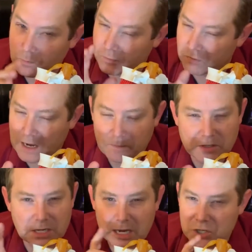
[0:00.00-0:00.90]

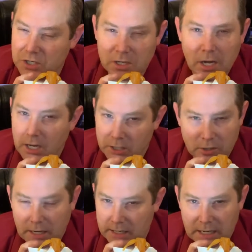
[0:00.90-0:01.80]
Fragmentation, you're
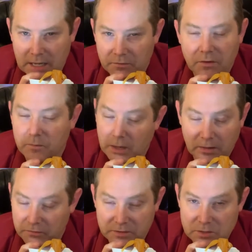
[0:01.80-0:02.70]
not going to have
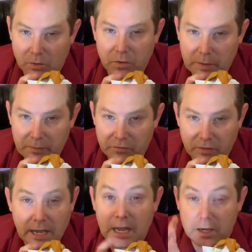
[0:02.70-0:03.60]
probably physical therapy for
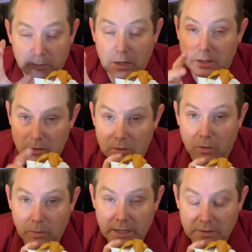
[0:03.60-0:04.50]
that. You're probably going to go
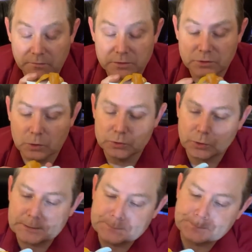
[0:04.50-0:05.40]
right in for
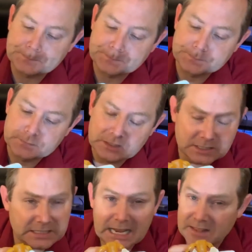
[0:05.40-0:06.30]
surgery to
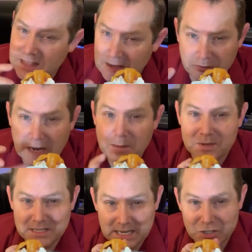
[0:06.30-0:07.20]
take that
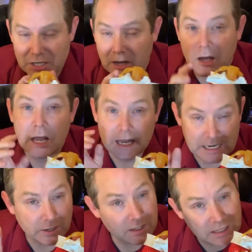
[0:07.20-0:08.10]
fragmentation out.
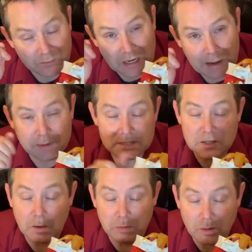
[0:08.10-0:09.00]
Now you can leave comments
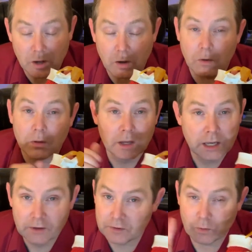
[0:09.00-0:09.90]
down below
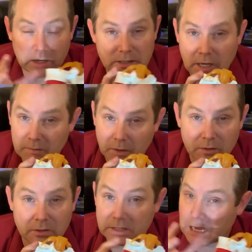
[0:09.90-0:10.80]
if you want to talk
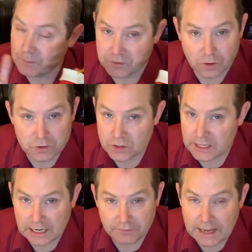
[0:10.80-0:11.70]
about the type of surgery
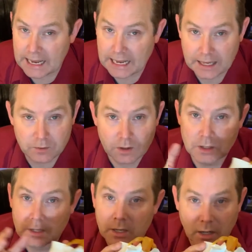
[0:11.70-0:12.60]
that I've had,
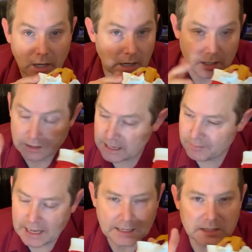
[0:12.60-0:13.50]
a
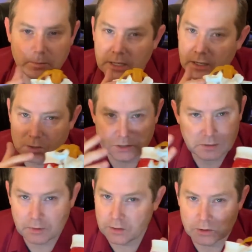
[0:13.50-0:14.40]
laminectomy or
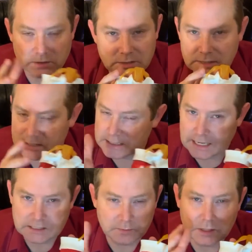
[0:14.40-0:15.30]
some other
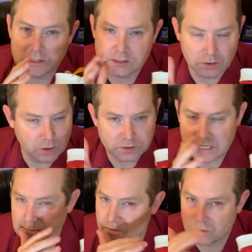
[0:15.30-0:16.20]
discectomy, so those
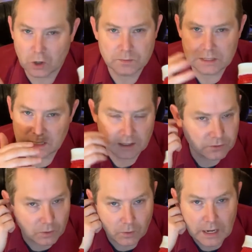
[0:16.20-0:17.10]
types of terms that get
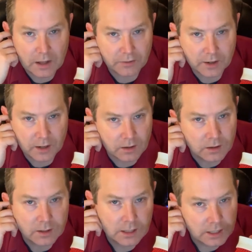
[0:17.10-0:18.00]
thrown out there.
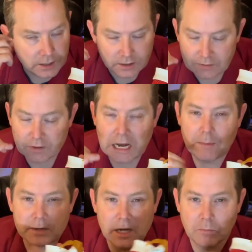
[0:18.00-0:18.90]
You can leave a
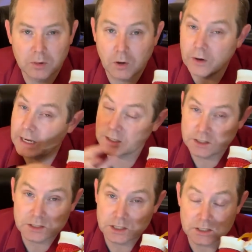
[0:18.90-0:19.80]
comment down below and I can
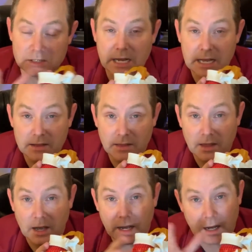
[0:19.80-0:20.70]
discuss that
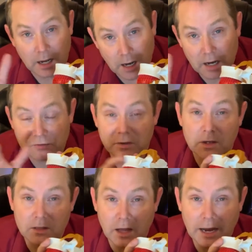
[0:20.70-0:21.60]

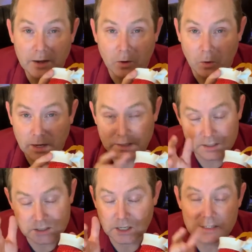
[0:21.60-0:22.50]
offline, or I can
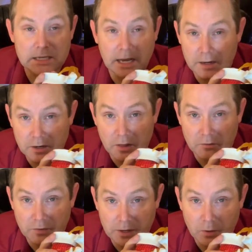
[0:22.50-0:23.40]
discuss that in
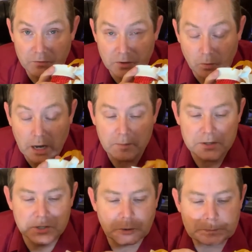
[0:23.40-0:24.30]
another video if you want me
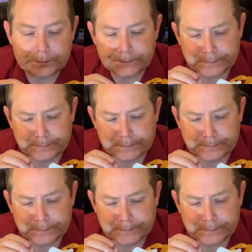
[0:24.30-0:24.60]
to.